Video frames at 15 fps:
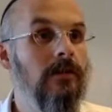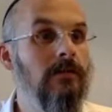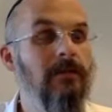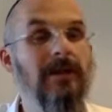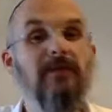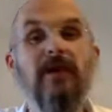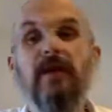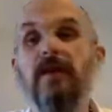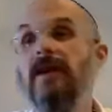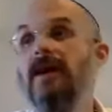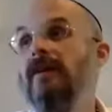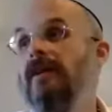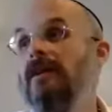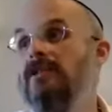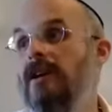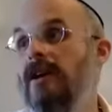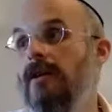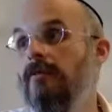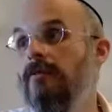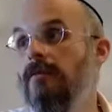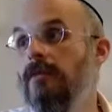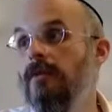But if I think of
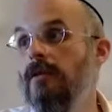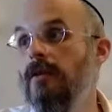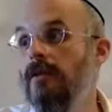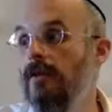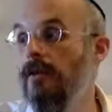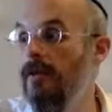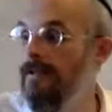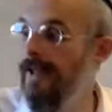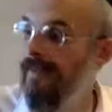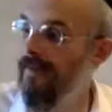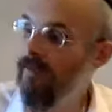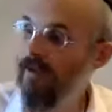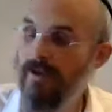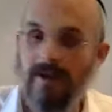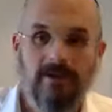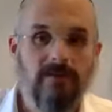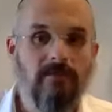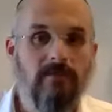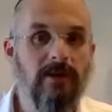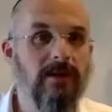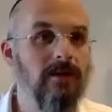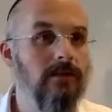Hashem, he's standing right next to me,
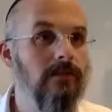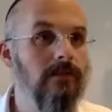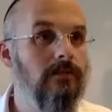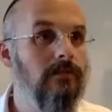right here.